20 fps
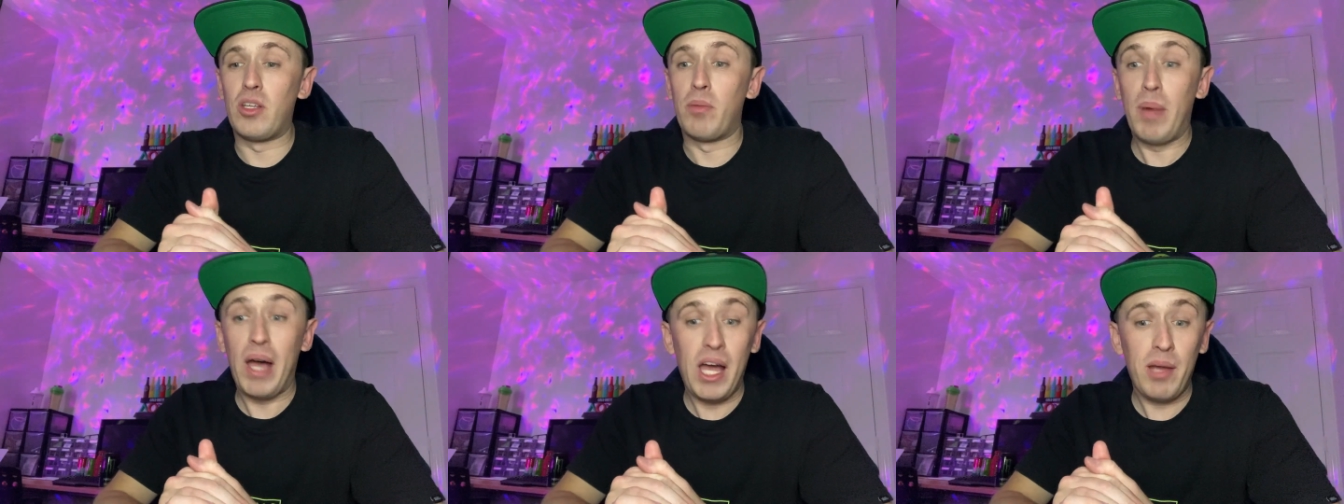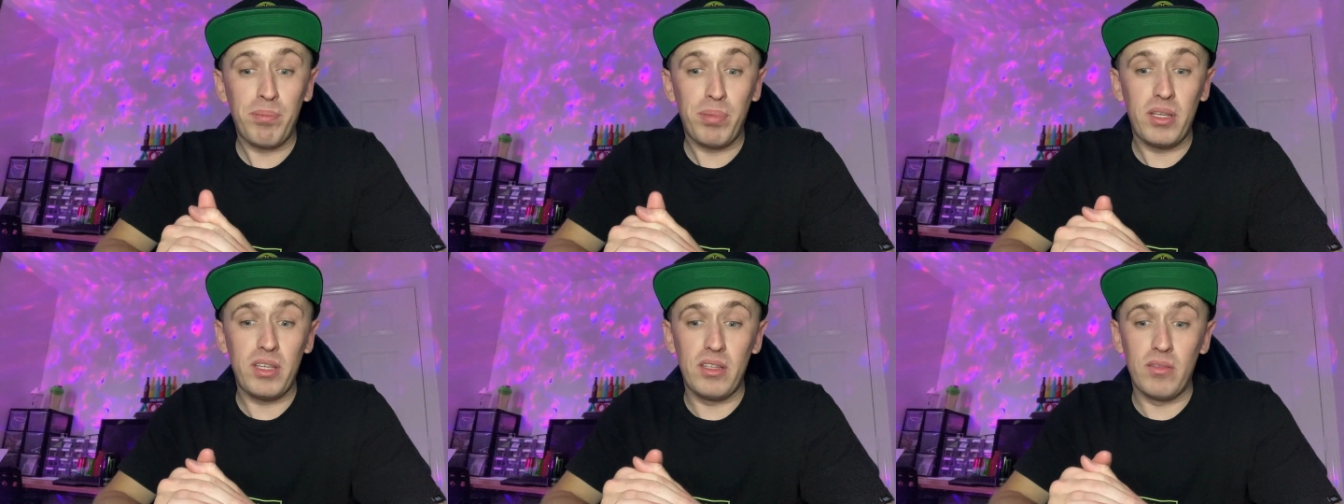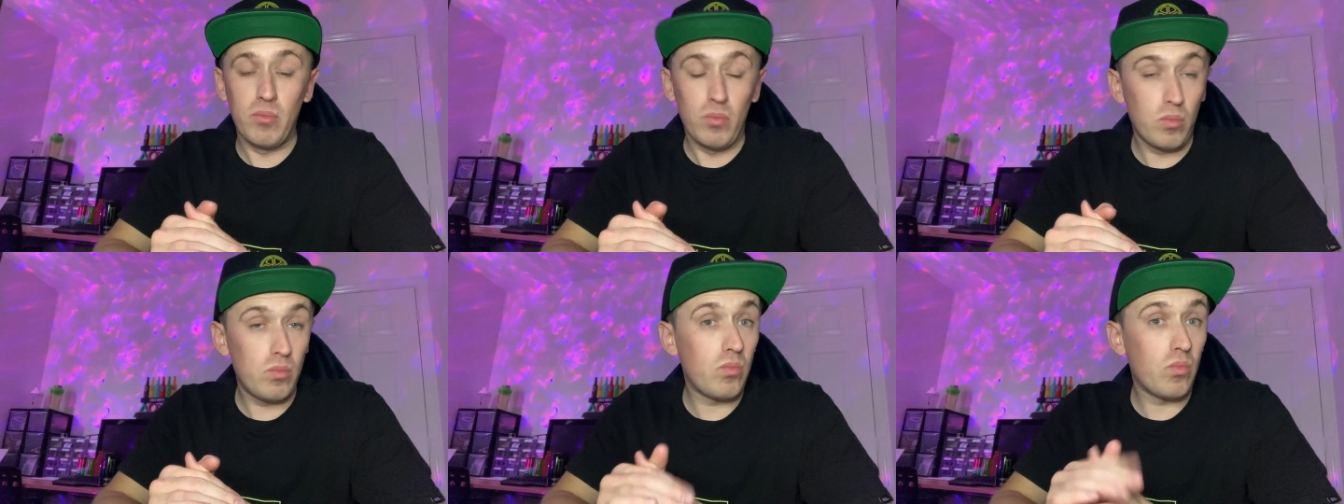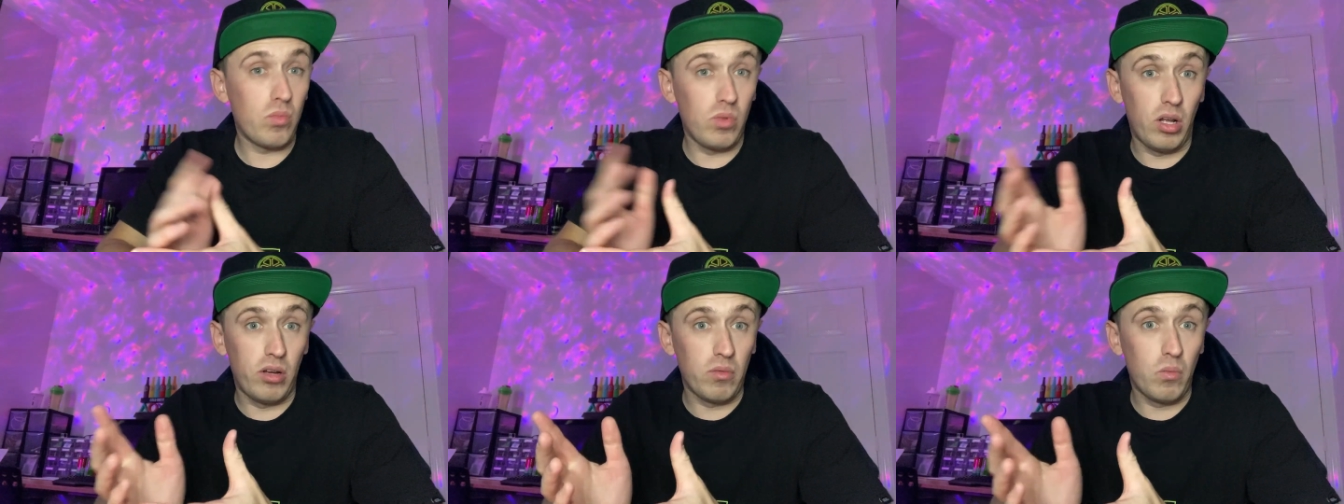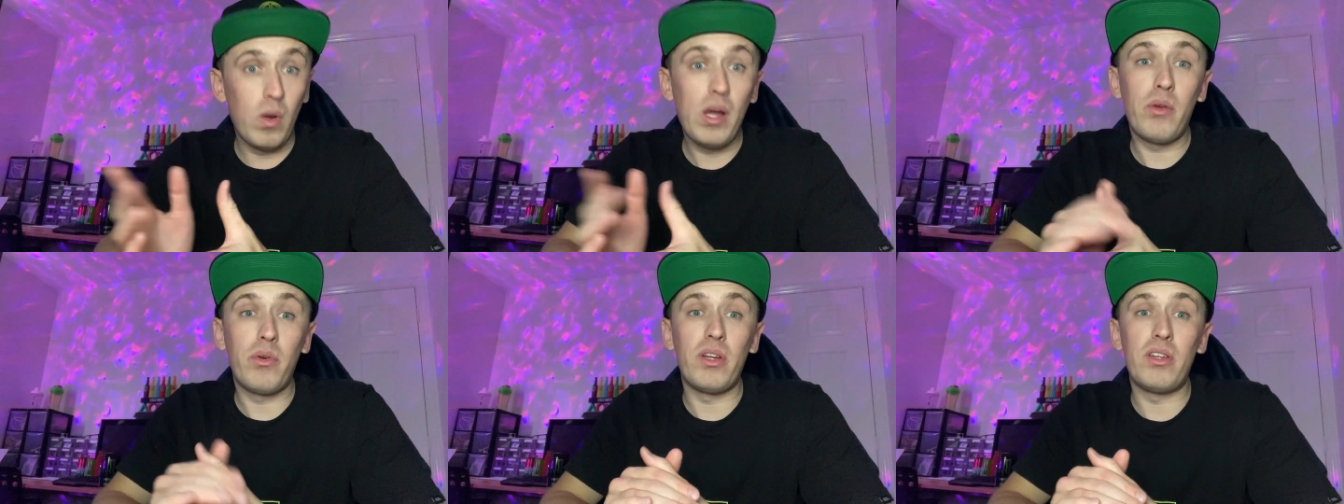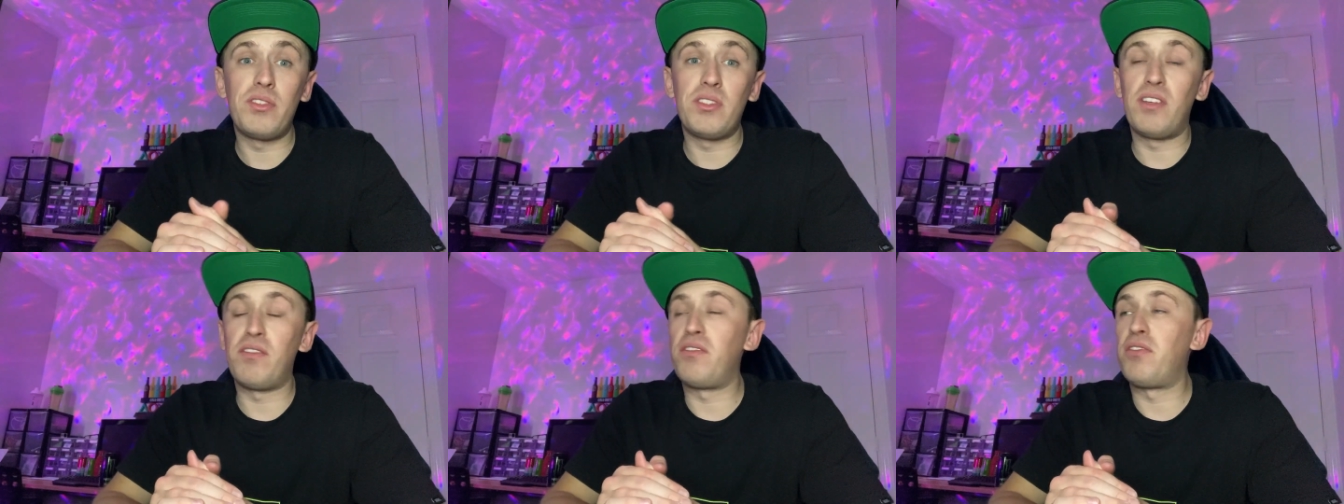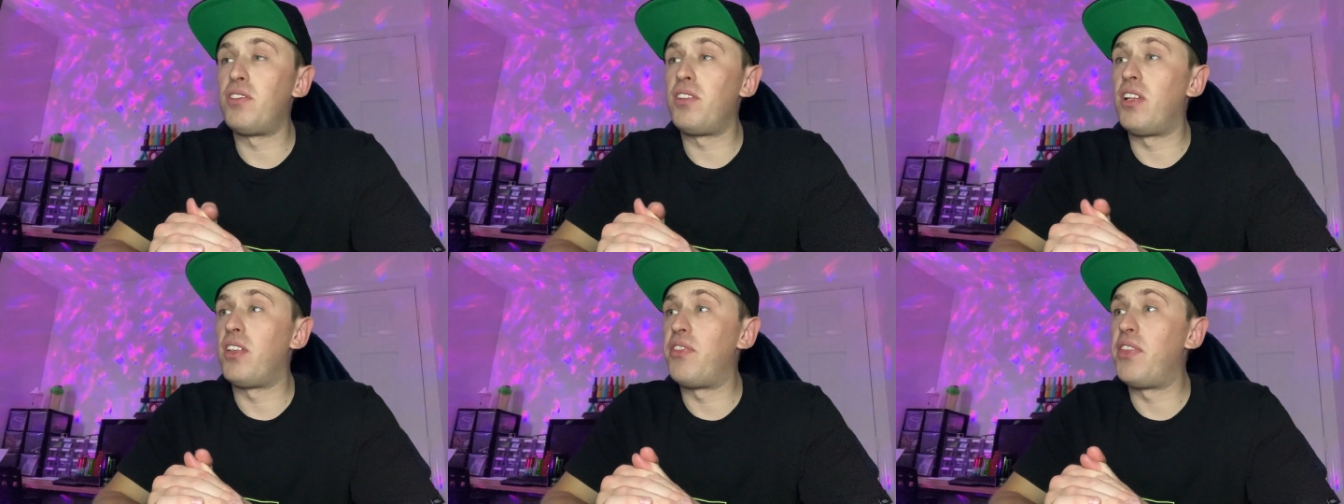I'm happy like where it is and
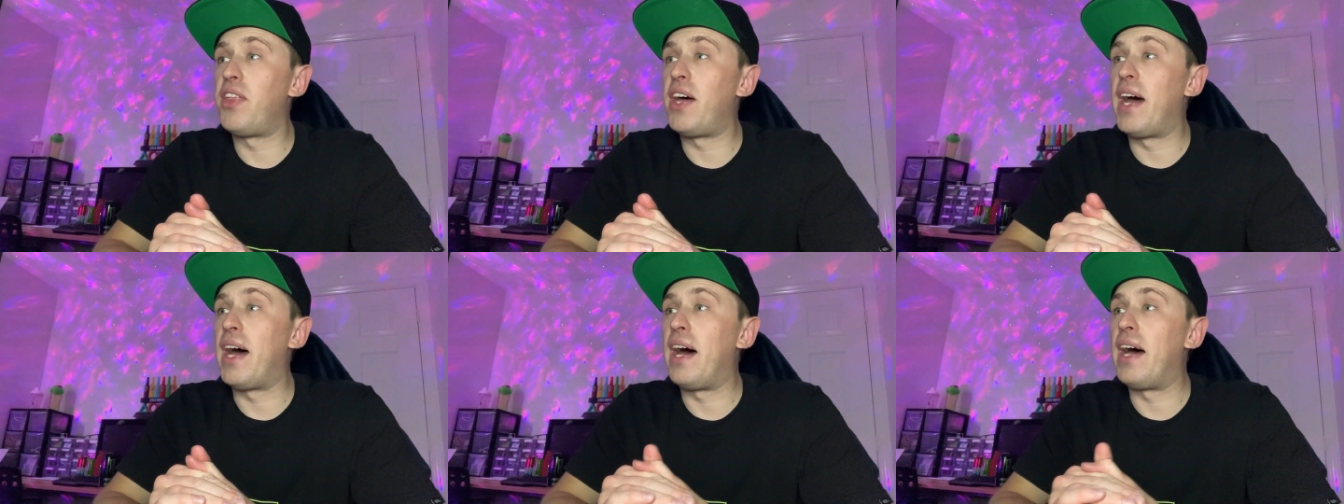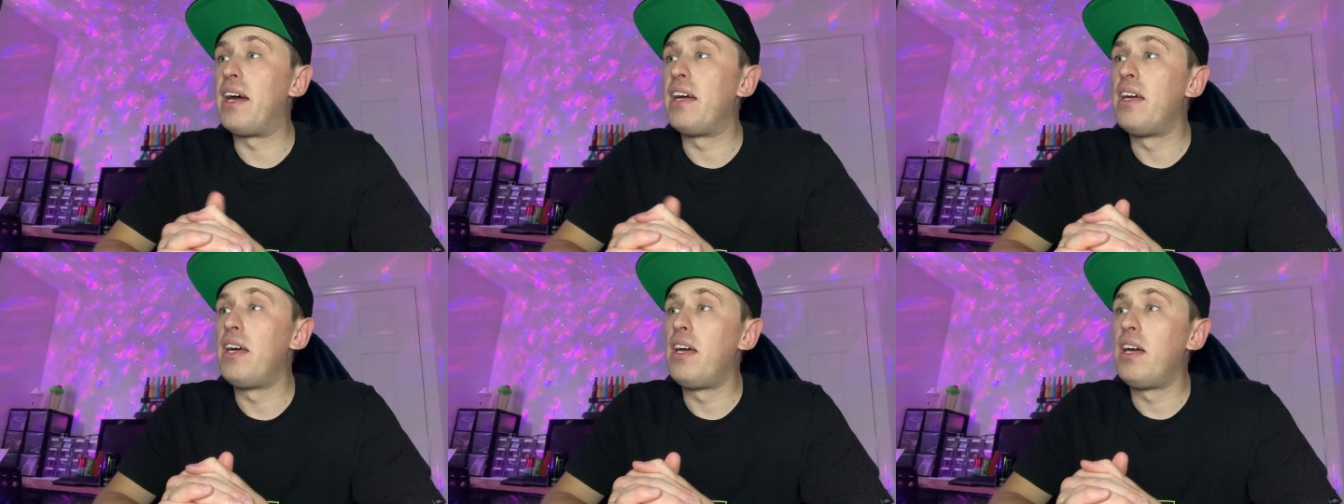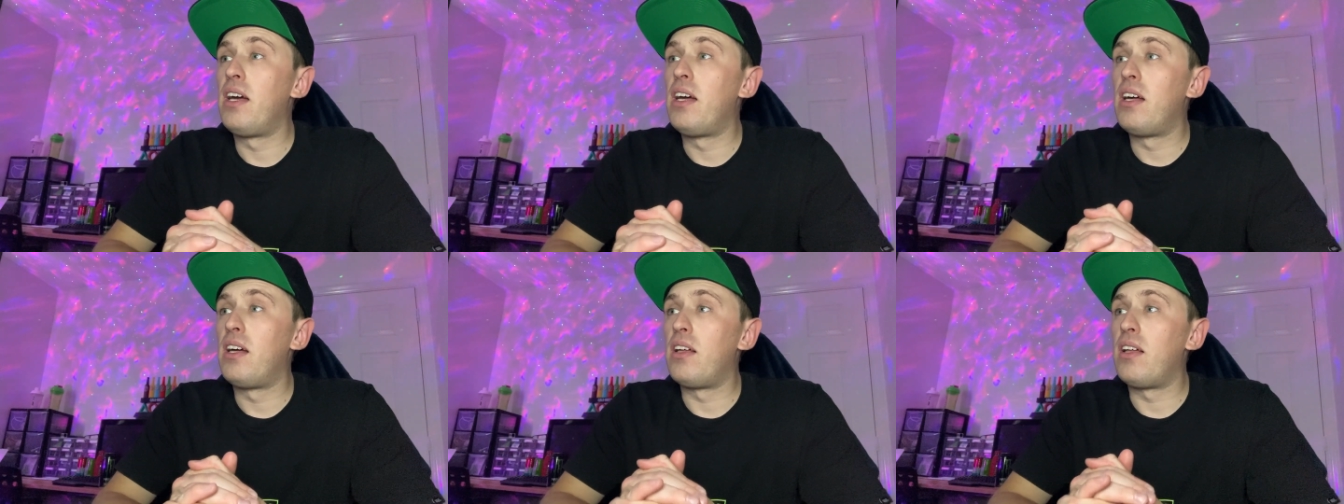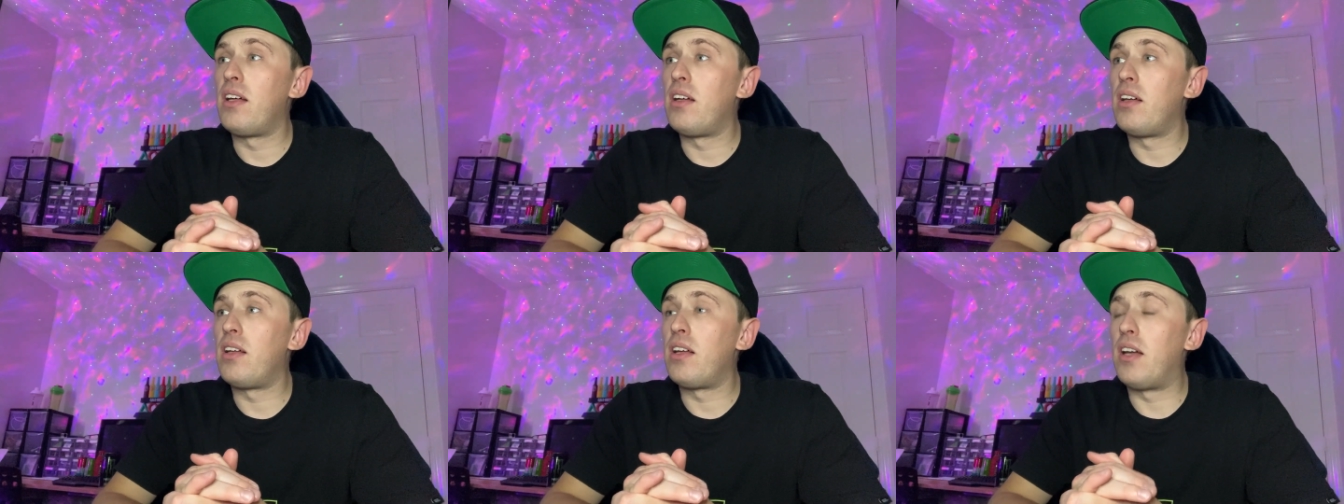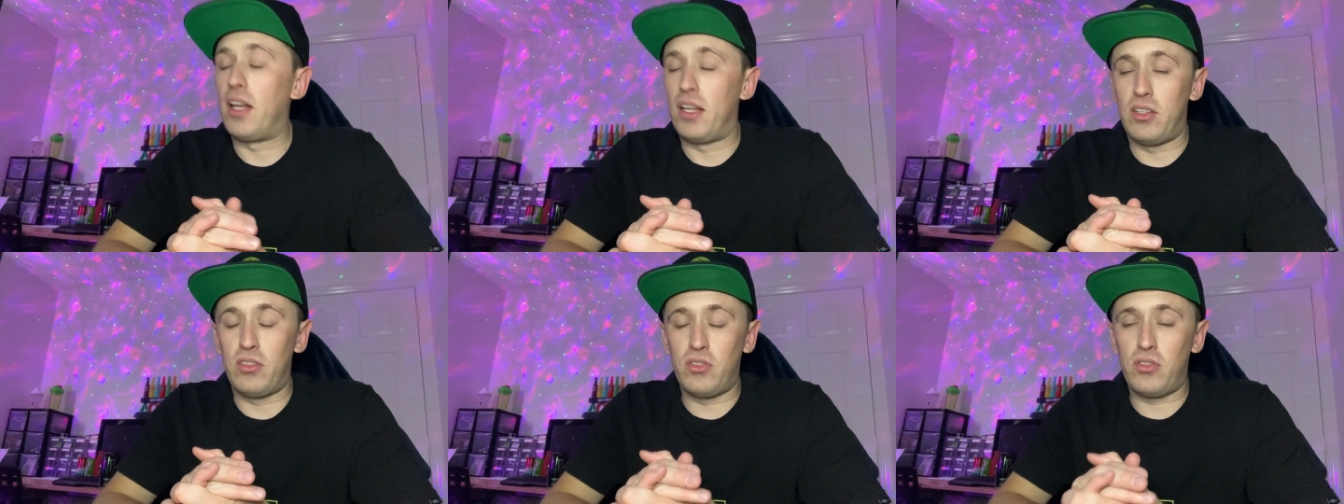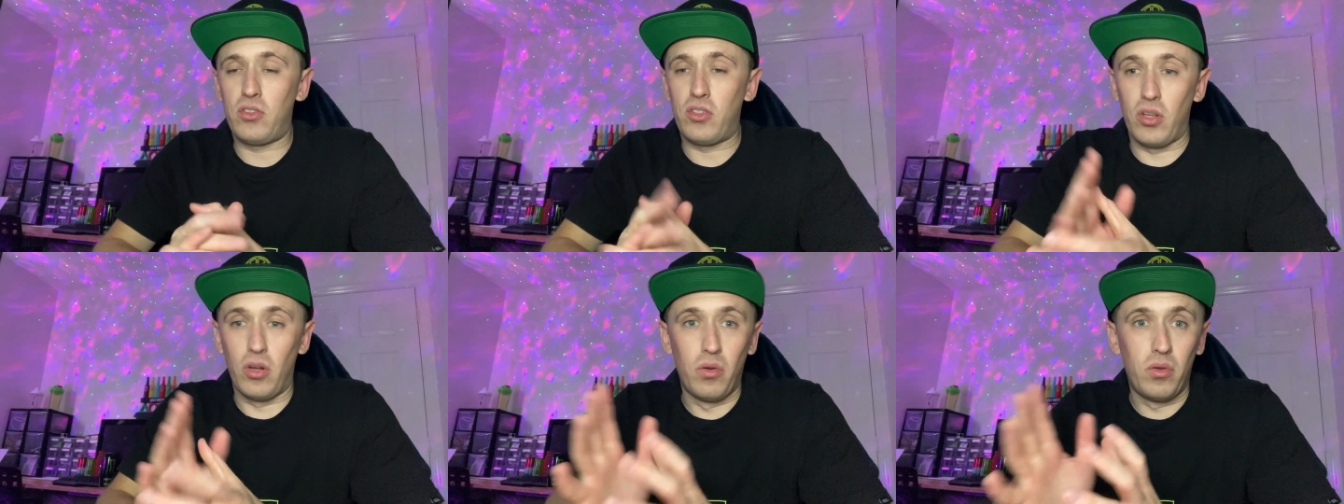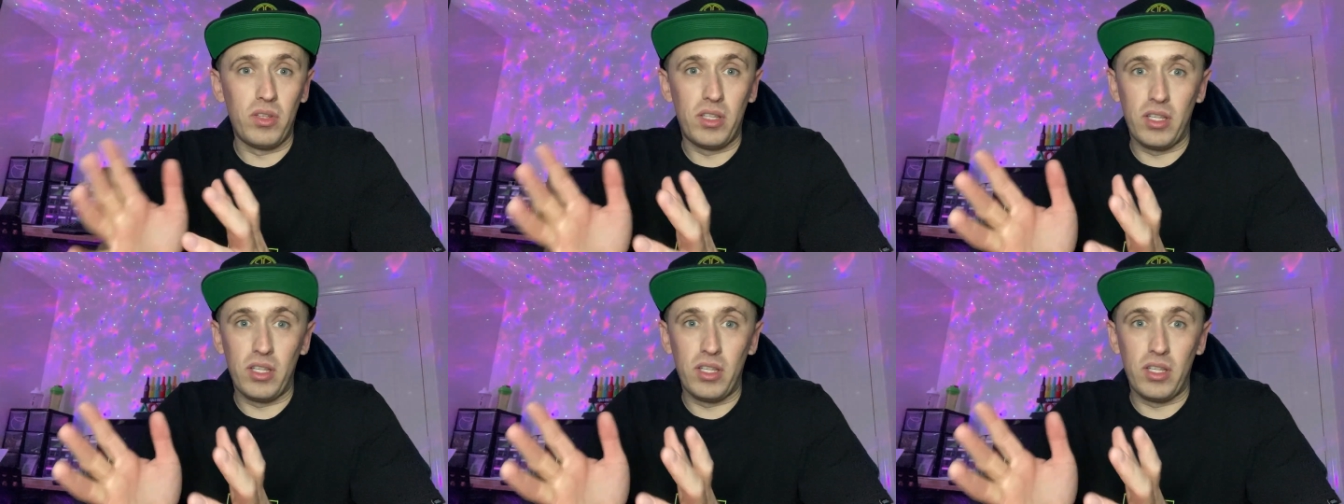everything like that. So